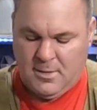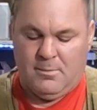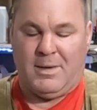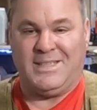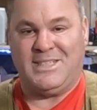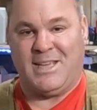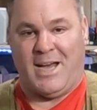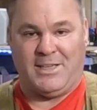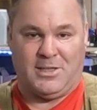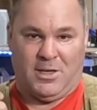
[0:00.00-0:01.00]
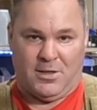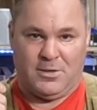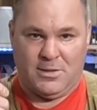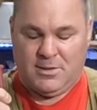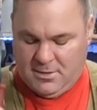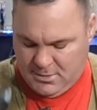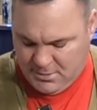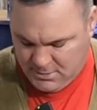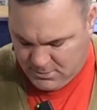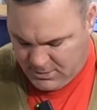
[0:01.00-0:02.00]
My side cutters,
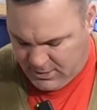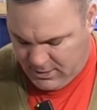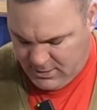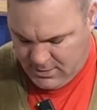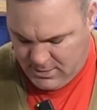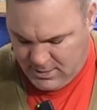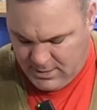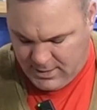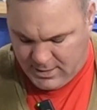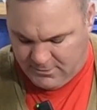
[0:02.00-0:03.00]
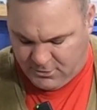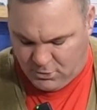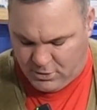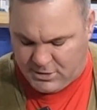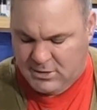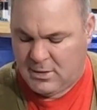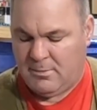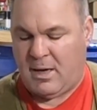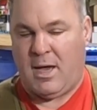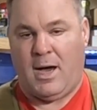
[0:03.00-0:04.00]
okay? And of course,
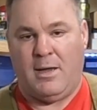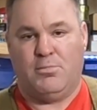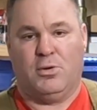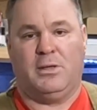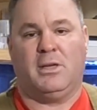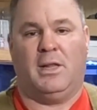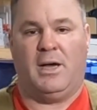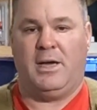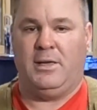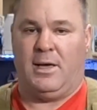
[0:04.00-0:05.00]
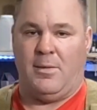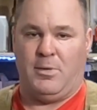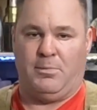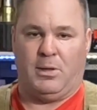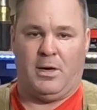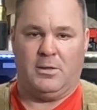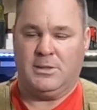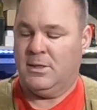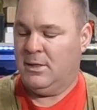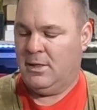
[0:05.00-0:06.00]
my hybrid Klein lineman
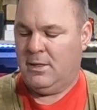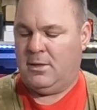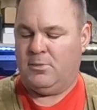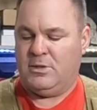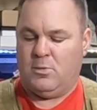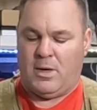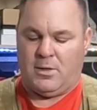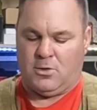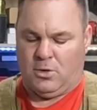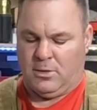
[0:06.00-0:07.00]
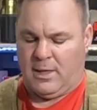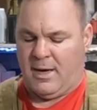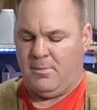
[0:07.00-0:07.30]
pliers. The reason why they're called